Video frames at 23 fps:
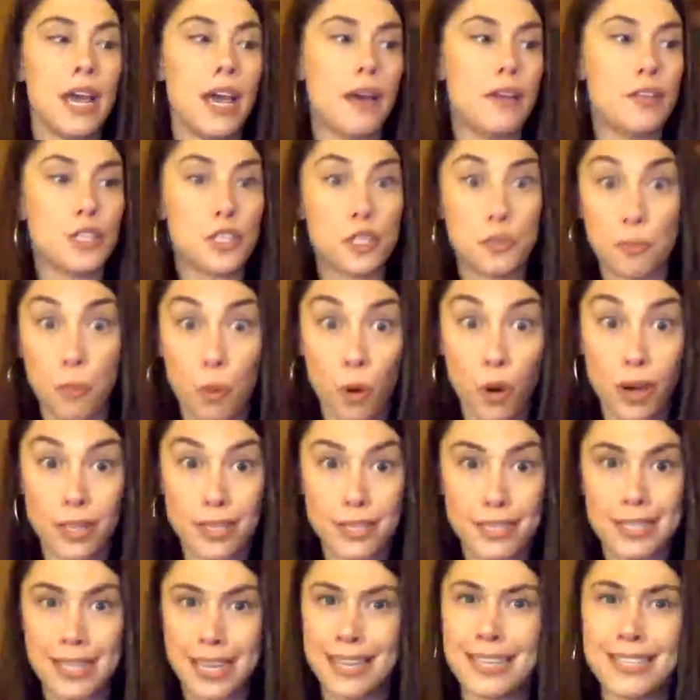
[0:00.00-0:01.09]
sports,
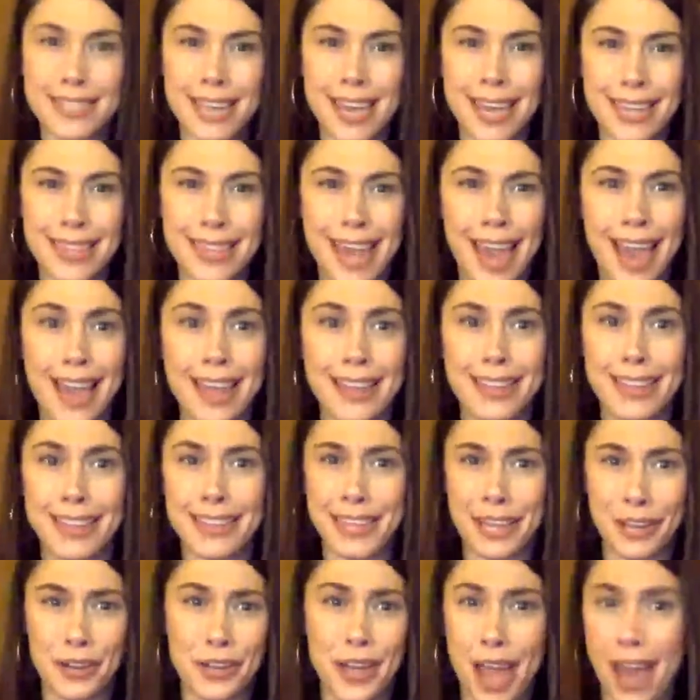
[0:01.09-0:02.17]
things like that
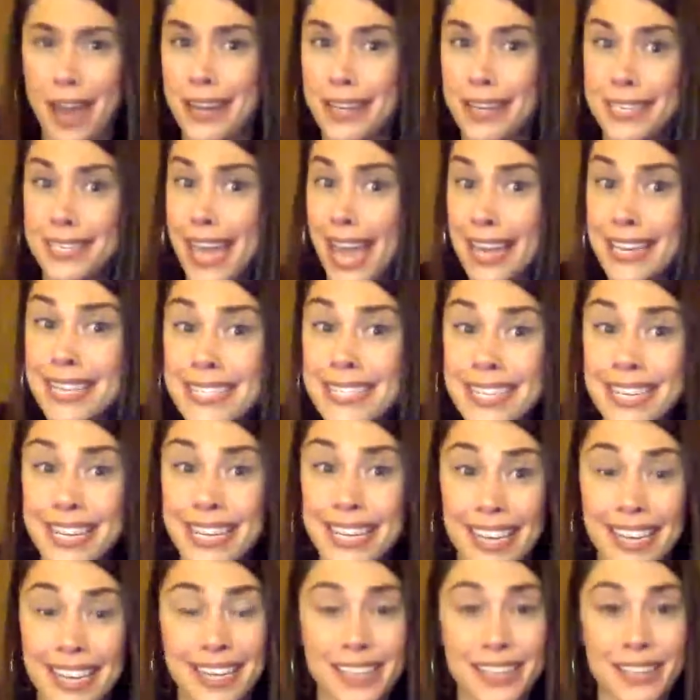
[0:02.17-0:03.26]
they're not attending
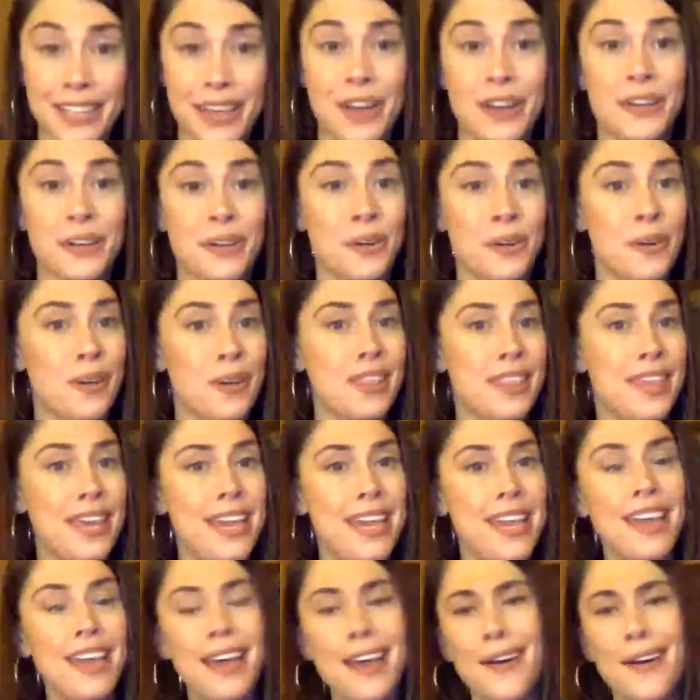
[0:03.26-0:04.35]
any longer, or they
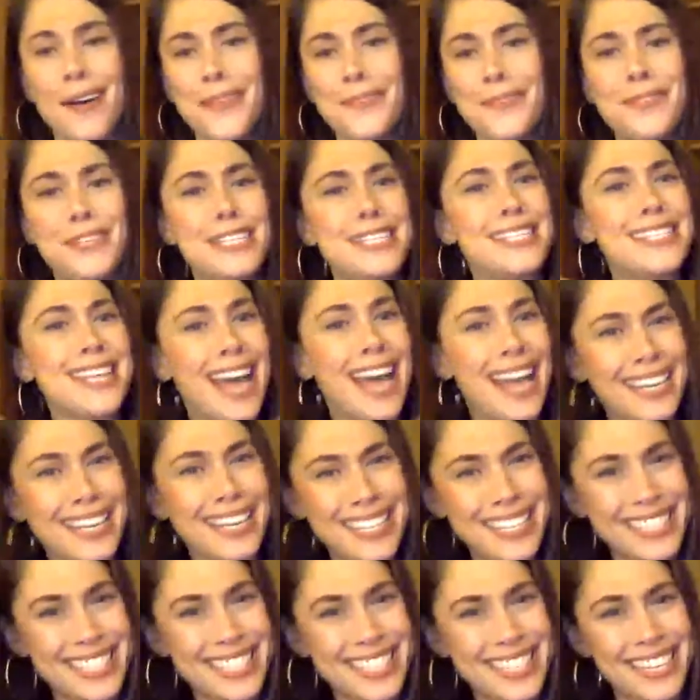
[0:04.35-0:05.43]
have
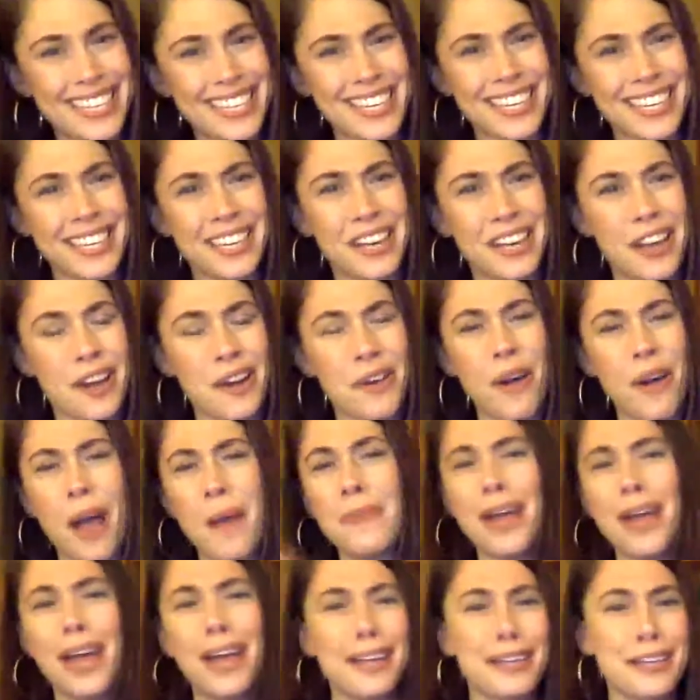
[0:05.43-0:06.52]
decided to, I'm
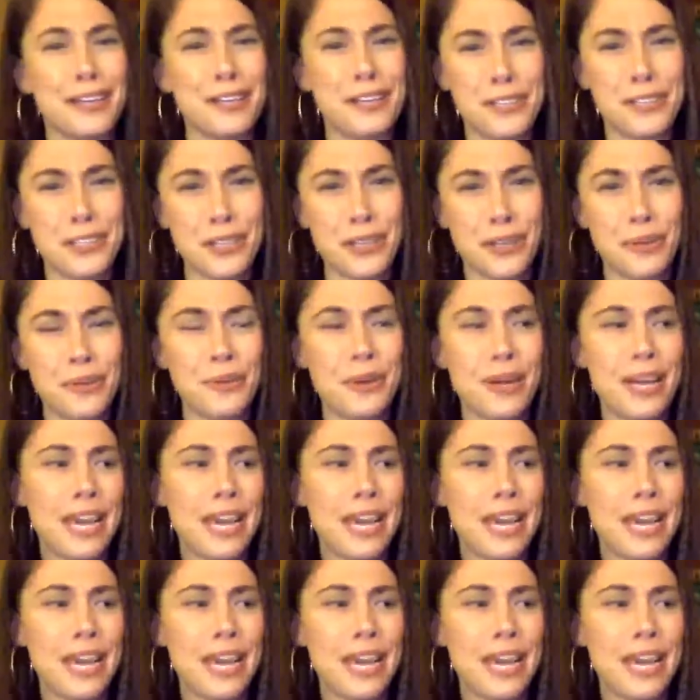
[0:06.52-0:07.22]
not going to do